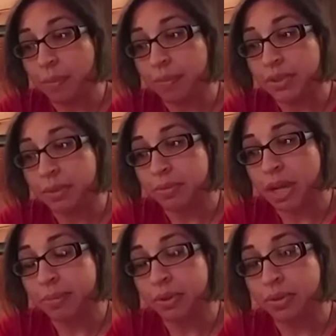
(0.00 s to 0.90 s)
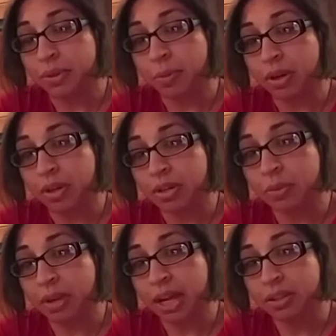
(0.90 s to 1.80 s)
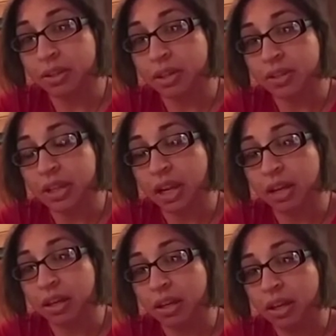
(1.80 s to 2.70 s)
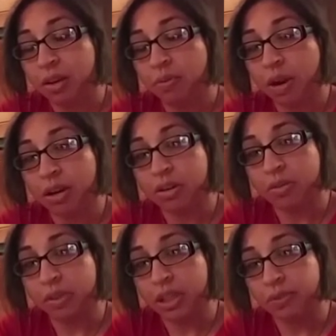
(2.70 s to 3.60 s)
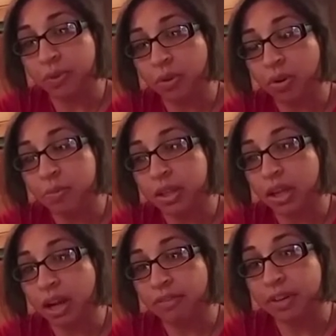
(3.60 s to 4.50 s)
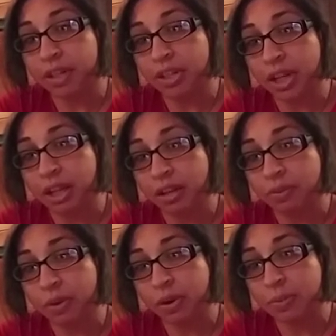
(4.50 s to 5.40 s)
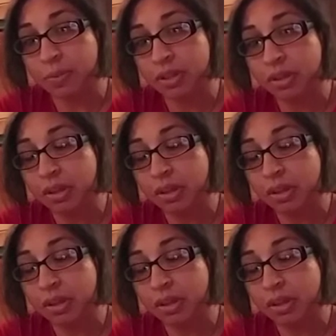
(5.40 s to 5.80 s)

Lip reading: Sometimes social workers will ask you to sign records release forms and confidentiality forms.